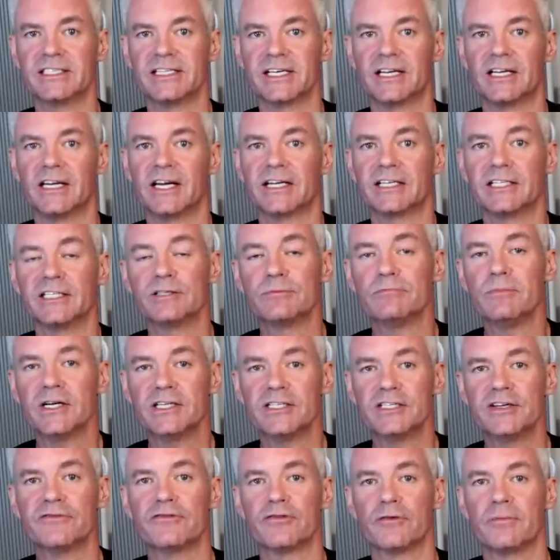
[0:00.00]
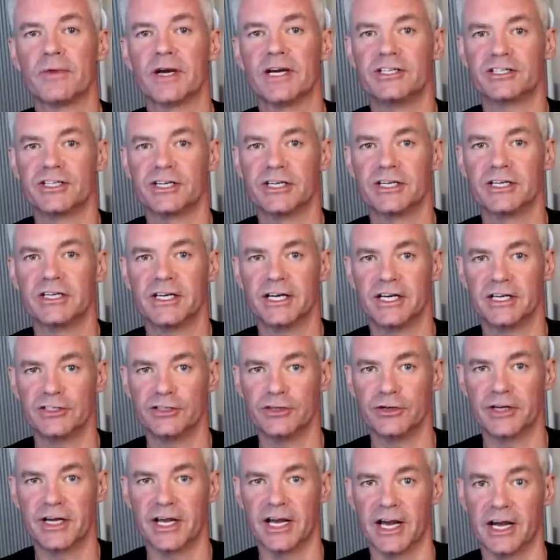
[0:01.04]
to collect as much information as
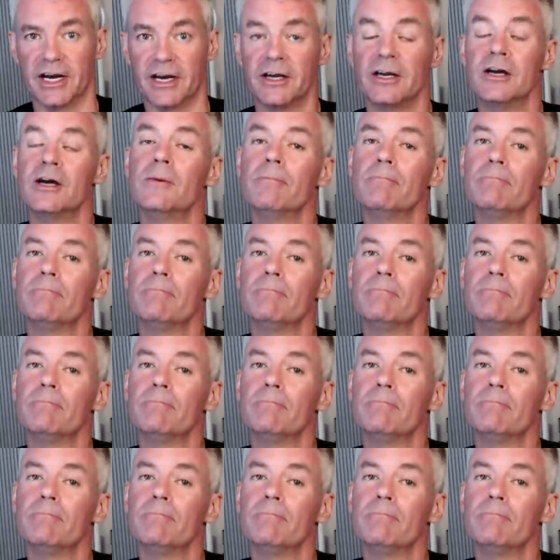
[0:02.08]
you can,